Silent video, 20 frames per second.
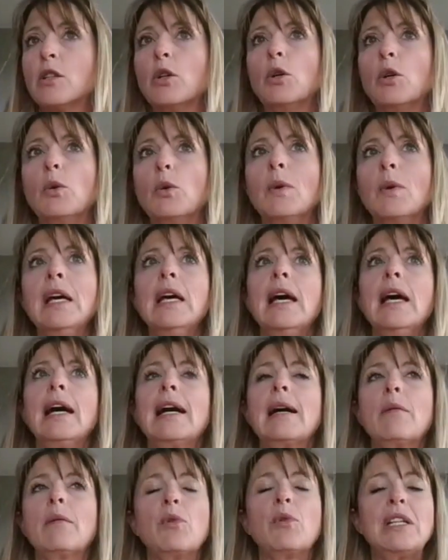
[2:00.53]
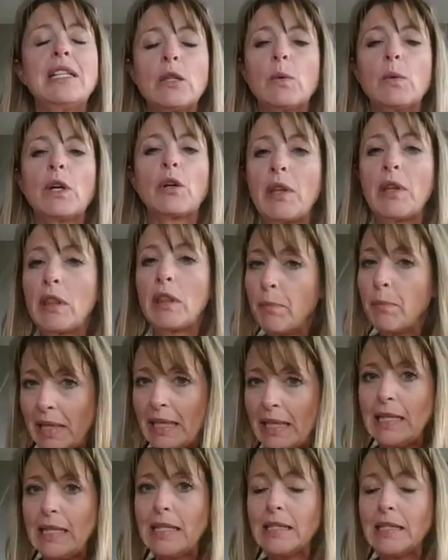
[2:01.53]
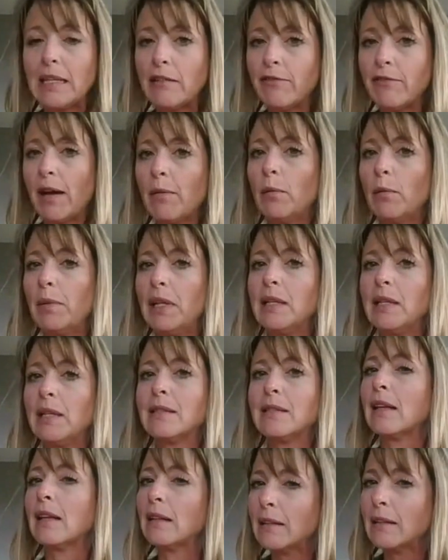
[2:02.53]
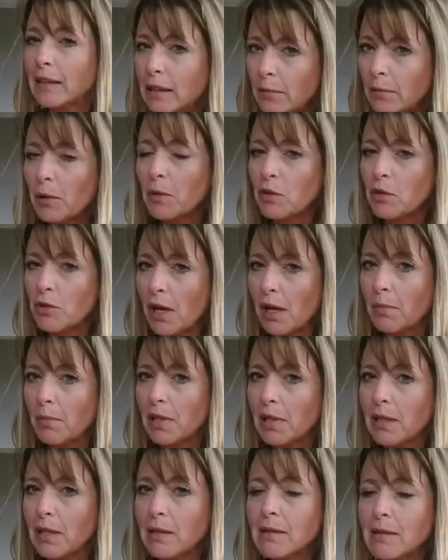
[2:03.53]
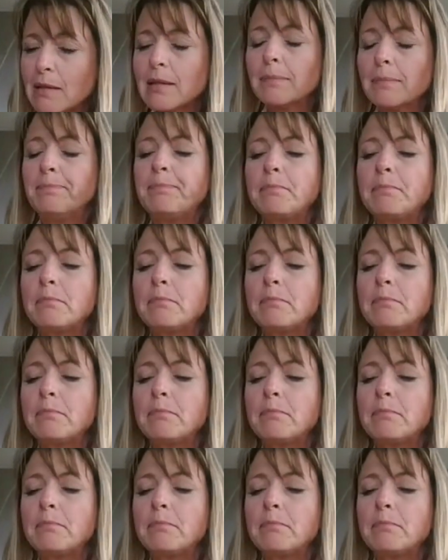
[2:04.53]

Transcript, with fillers: So um, we did the work with peas faba beans and a little bit with dry beans,